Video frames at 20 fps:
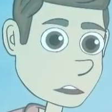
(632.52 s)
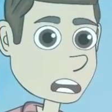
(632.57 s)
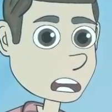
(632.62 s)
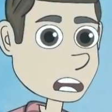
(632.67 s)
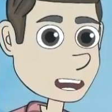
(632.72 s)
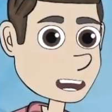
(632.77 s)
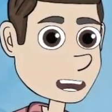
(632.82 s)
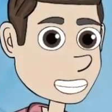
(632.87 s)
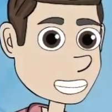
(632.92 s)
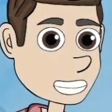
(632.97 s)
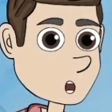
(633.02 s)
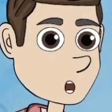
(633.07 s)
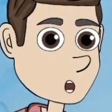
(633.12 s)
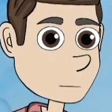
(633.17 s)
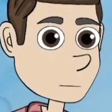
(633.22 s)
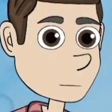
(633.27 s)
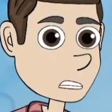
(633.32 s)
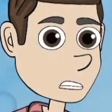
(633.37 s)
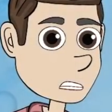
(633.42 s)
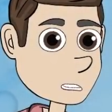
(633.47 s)
About a
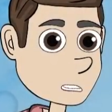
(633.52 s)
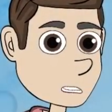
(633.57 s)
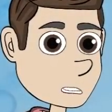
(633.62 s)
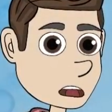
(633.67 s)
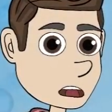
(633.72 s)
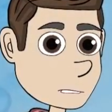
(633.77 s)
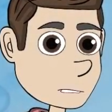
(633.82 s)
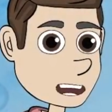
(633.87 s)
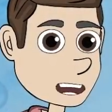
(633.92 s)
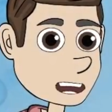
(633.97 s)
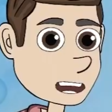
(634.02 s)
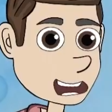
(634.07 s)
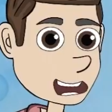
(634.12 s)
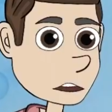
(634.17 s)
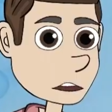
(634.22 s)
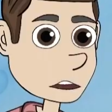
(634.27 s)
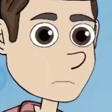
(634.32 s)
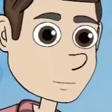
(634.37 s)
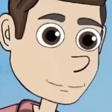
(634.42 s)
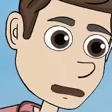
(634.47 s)
couple months later, the
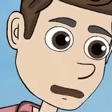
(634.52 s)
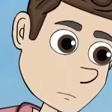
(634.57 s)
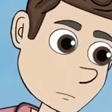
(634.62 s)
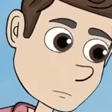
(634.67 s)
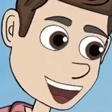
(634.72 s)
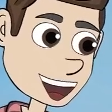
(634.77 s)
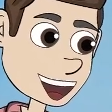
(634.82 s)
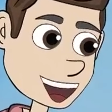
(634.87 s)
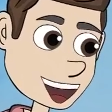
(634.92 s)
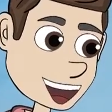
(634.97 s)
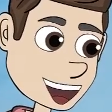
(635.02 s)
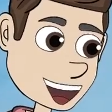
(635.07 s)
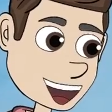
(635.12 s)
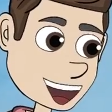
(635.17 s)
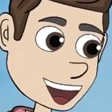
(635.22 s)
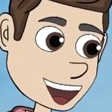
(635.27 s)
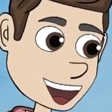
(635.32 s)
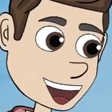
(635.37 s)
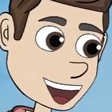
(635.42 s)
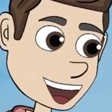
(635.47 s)
school holidays came.